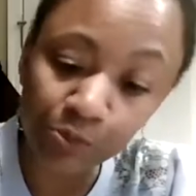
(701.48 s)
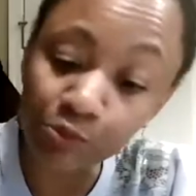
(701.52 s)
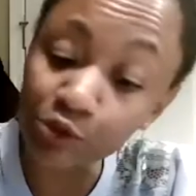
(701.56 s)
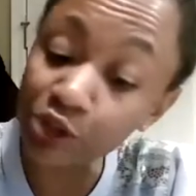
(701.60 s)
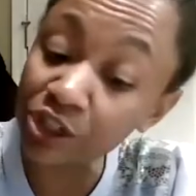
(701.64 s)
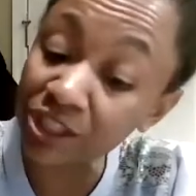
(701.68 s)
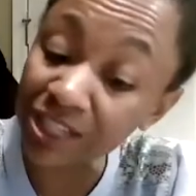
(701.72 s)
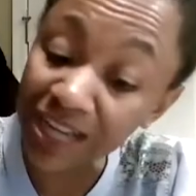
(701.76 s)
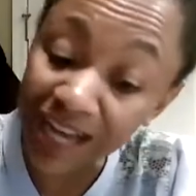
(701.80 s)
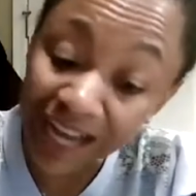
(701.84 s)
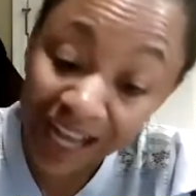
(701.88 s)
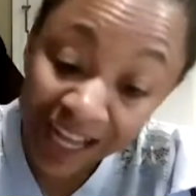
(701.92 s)

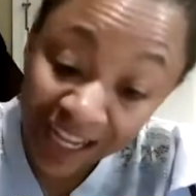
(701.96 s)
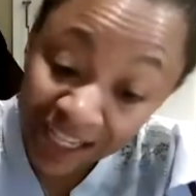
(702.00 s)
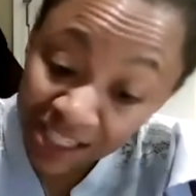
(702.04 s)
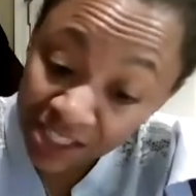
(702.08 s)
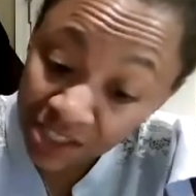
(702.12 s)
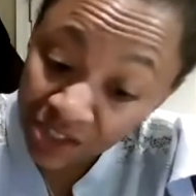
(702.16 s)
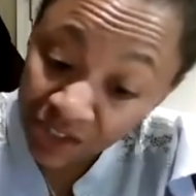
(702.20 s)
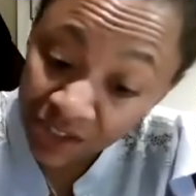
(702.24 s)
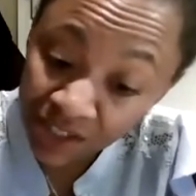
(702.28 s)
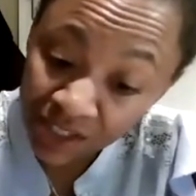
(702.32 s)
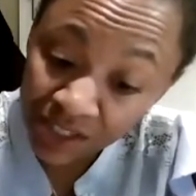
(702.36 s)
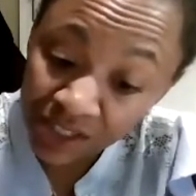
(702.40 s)
put eyes
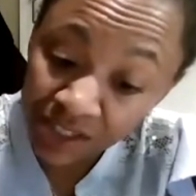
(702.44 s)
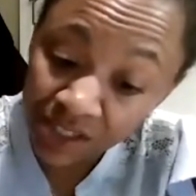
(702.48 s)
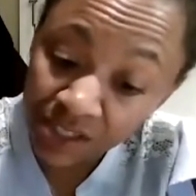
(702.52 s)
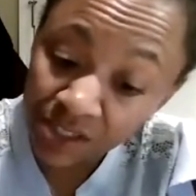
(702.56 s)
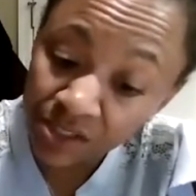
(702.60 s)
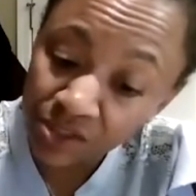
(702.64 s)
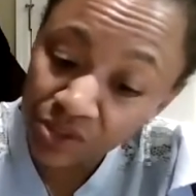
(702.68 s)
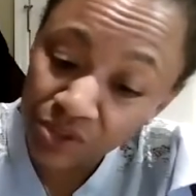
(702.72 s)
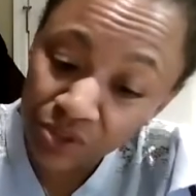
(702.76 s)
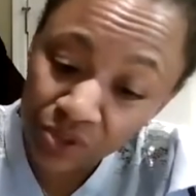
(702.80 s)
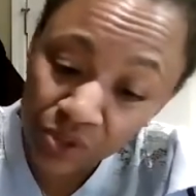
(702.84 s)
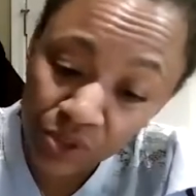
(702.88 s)
on
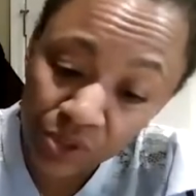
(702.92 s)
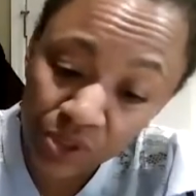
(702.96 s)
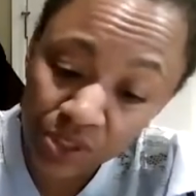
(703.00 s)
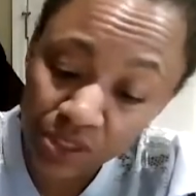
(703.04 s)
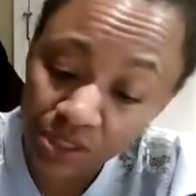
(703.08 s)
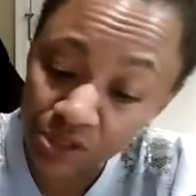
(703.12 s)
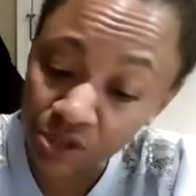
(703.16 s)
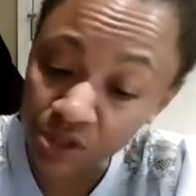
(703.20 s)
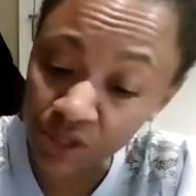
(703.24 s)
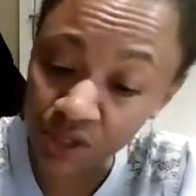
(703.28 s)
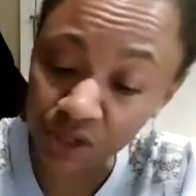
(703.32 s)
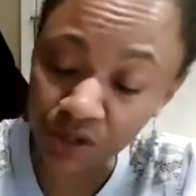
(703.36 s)
it, use,
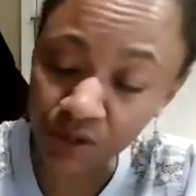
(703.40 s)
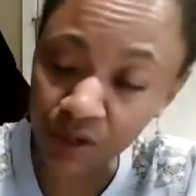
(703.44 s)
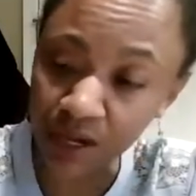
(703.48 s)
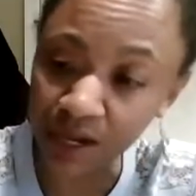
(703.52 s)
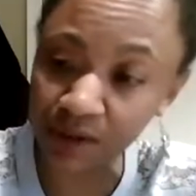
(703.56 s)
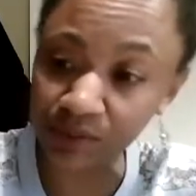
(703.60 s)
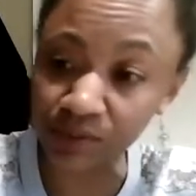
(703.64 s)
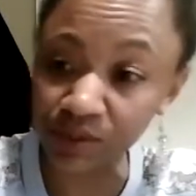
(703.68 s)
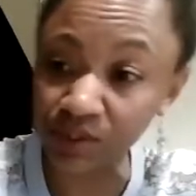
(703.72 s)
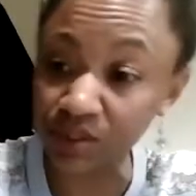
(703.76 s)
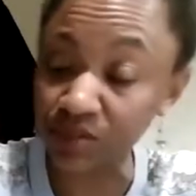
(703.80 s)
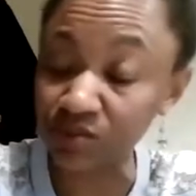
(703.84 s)

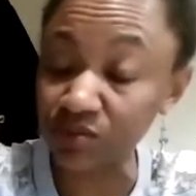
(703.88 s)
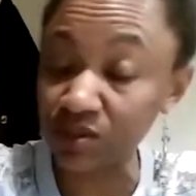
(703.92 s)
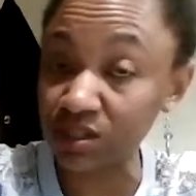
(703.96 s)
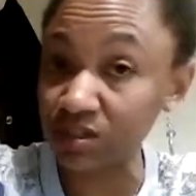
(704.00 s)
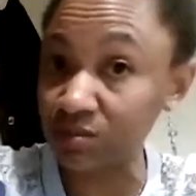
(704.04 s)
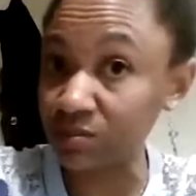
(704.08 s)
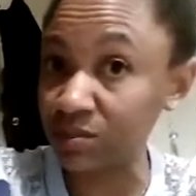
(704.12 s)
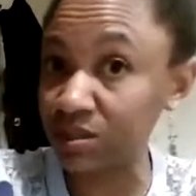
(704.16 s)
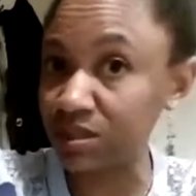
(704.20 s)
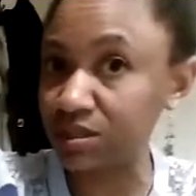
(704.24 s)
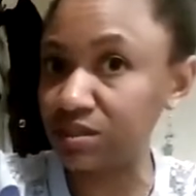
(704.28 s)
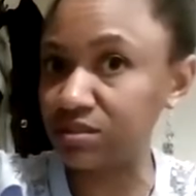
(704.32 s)
I would just
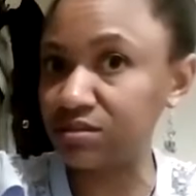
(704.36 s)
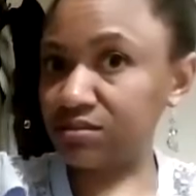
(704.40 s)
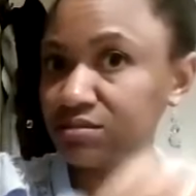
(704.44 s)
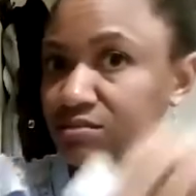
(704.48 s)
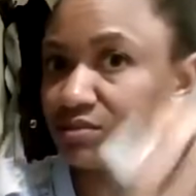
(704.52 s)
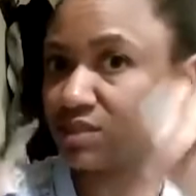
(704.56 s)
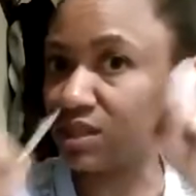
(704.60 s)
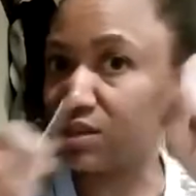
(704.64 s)
recommend